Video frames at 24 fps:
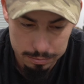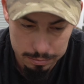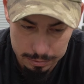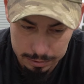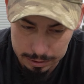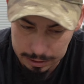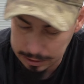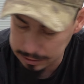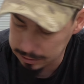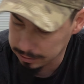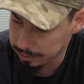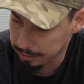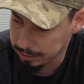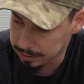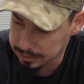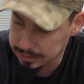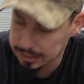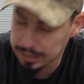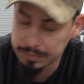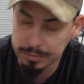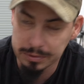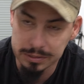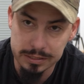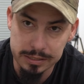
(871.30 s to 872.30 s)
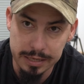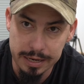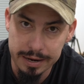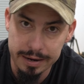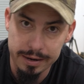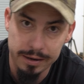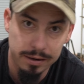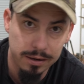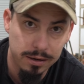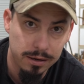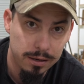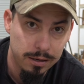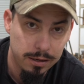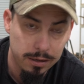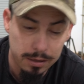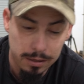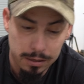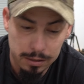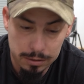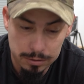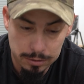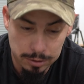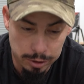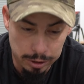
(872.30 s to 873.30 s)
These are the same as that,
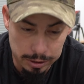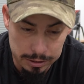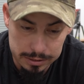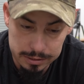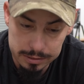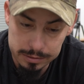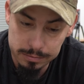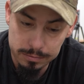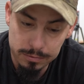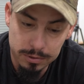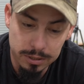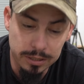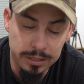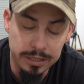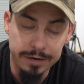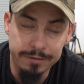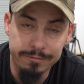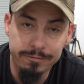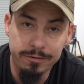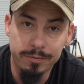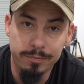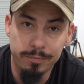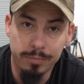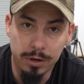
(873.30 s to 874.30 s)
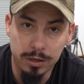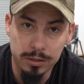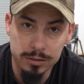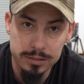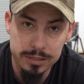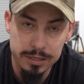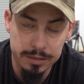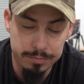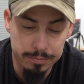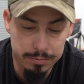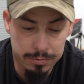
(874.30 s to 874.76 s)
just a different ball tip.